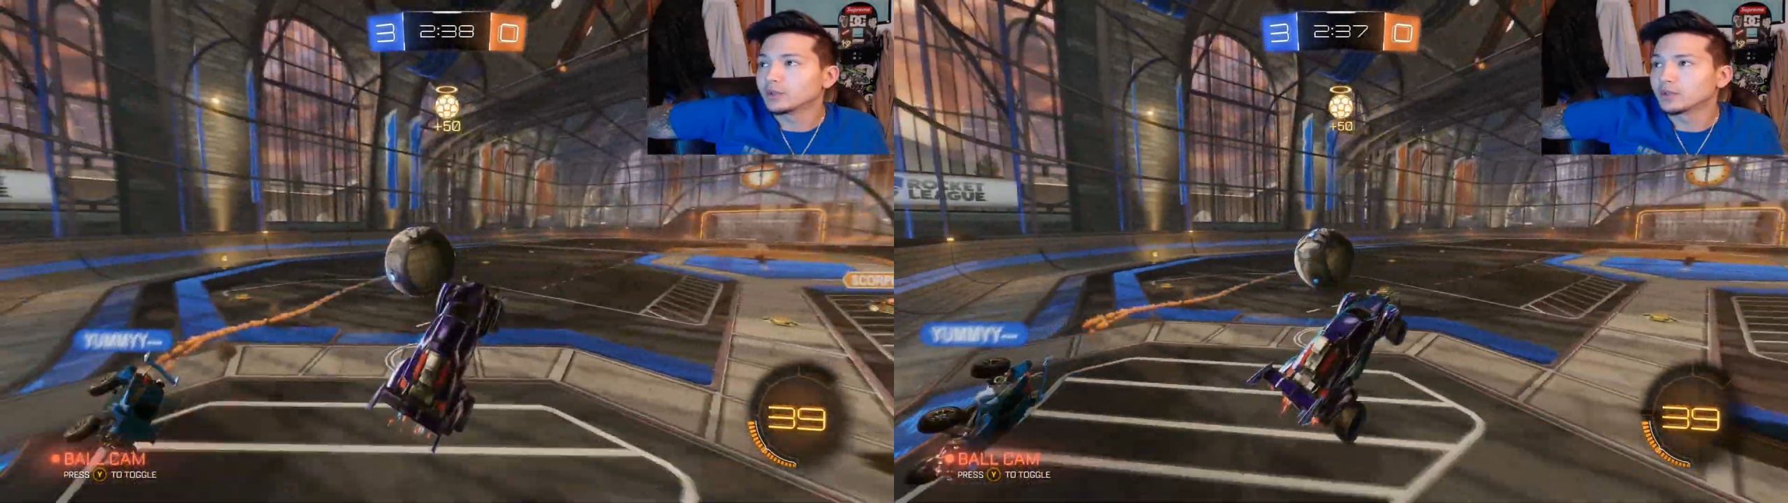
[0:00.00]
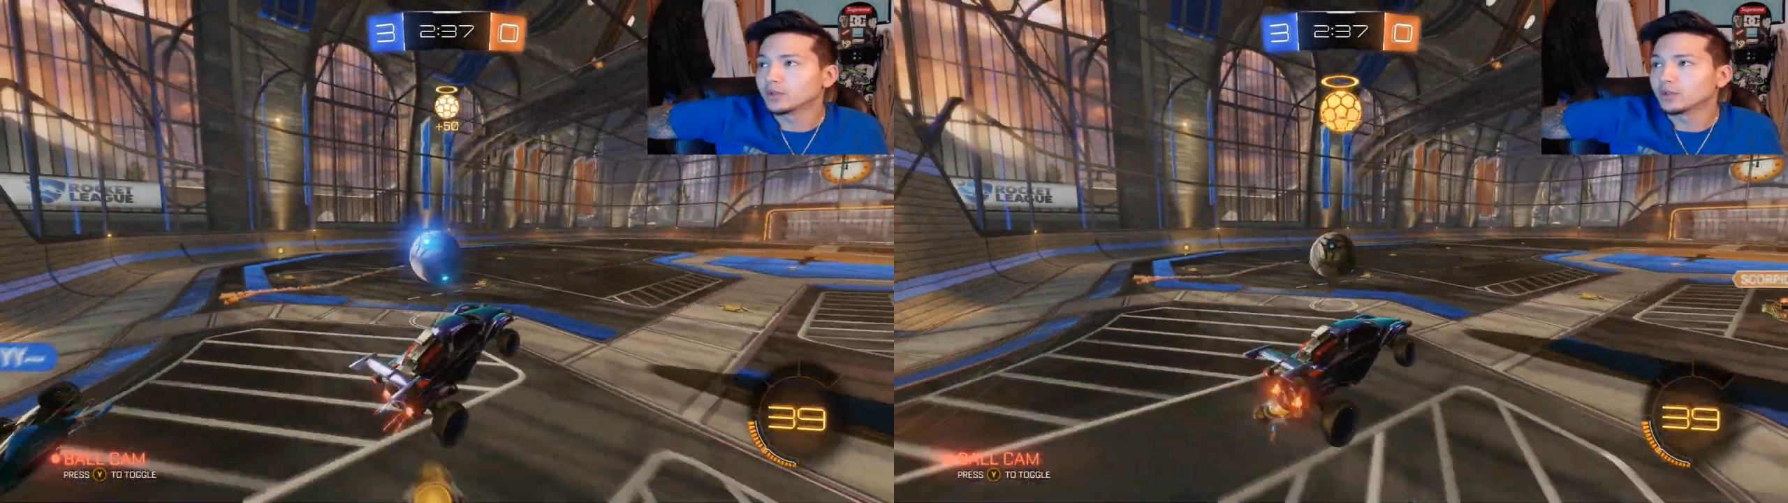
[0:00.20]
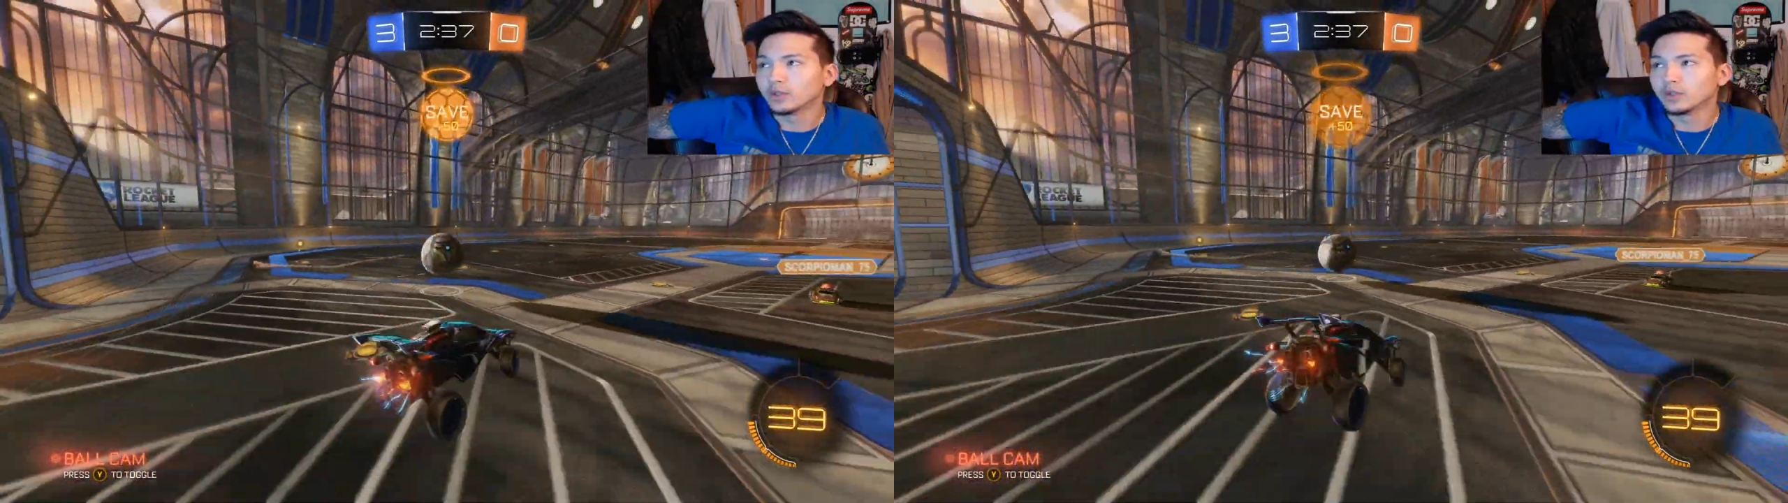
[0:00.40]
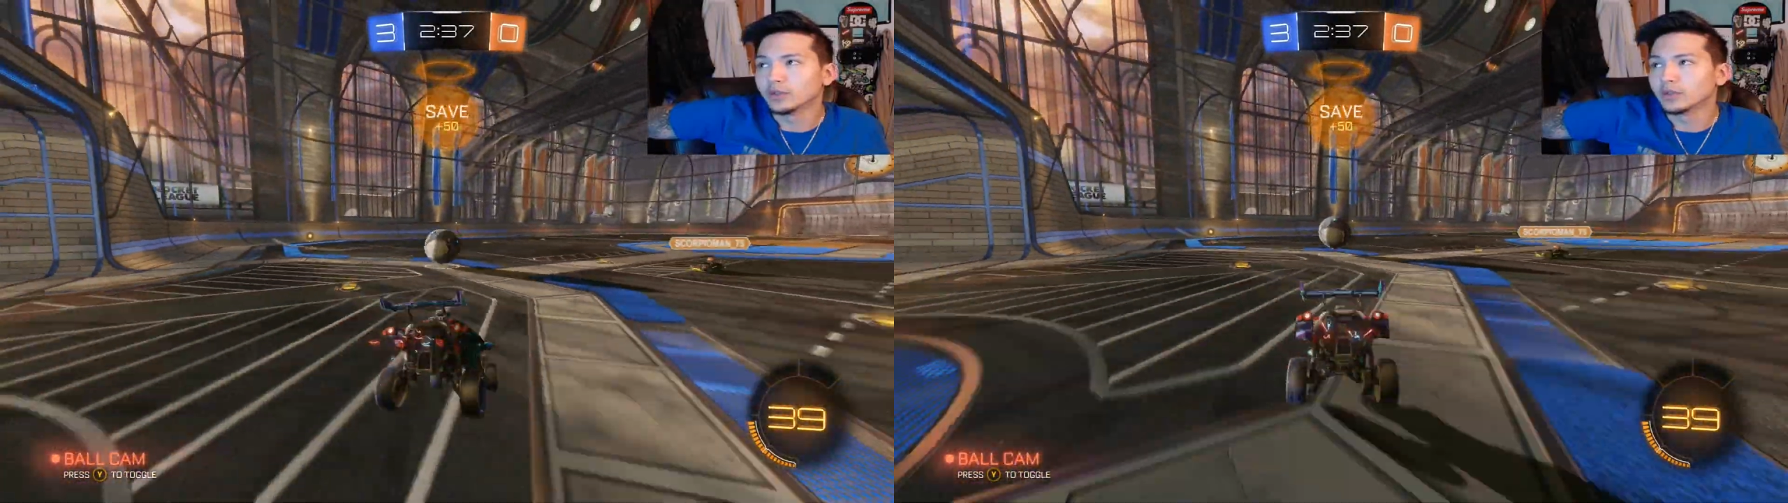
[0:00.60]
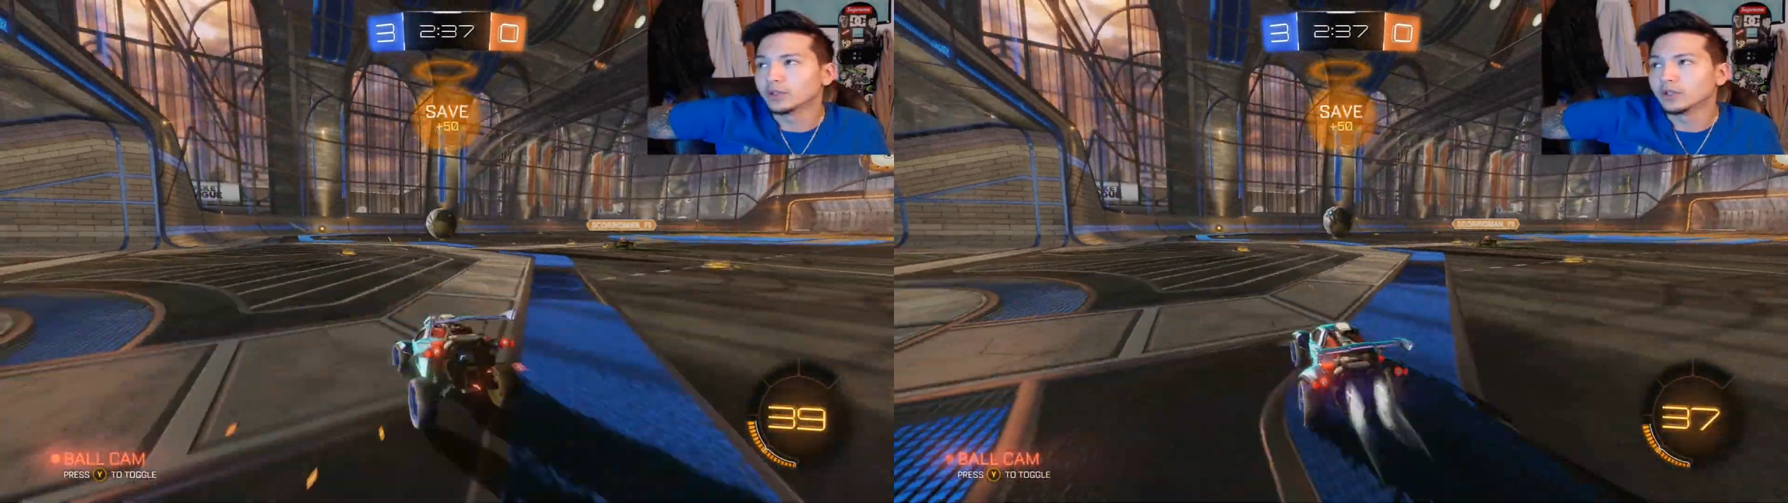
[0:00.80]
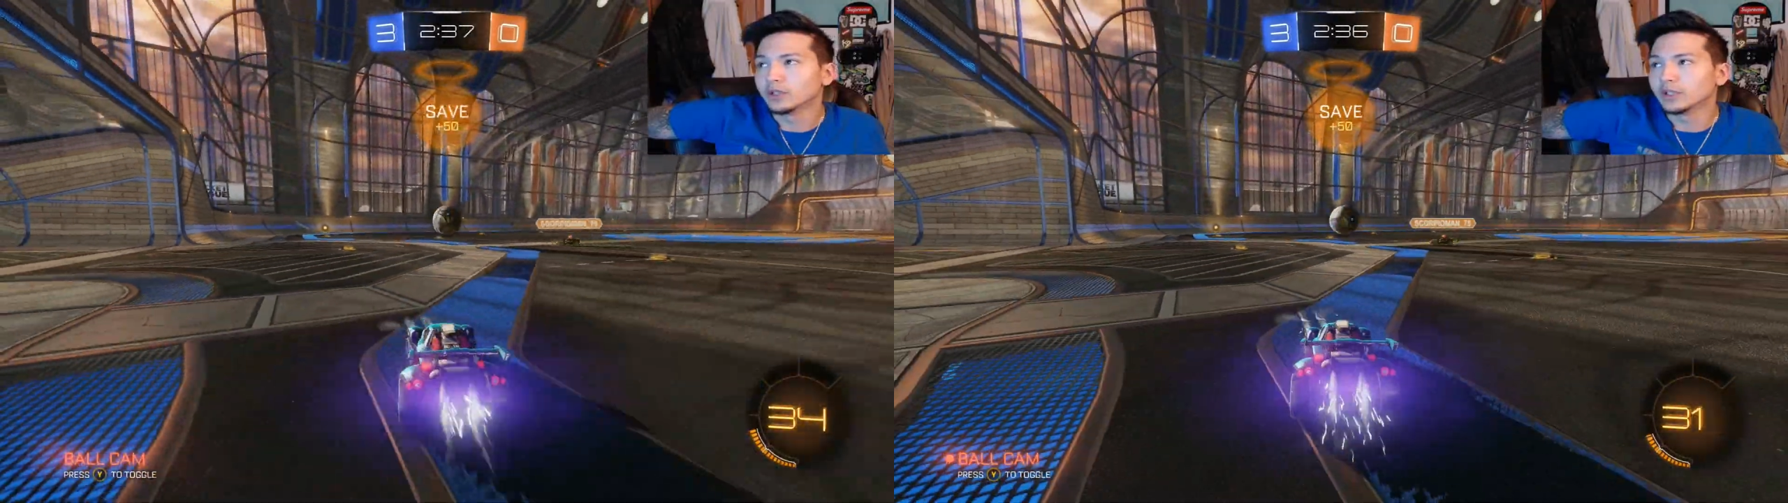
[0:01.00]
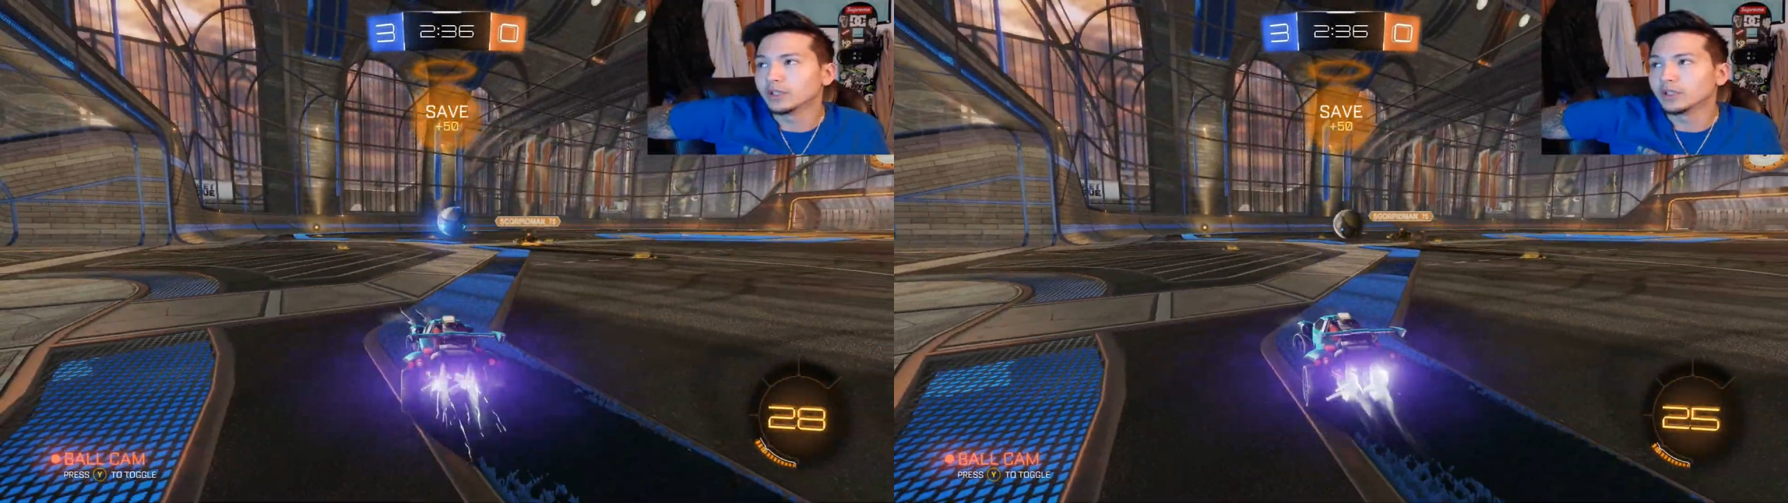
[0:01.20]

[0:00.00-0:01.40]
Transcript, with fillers: when they're solo queuing threes,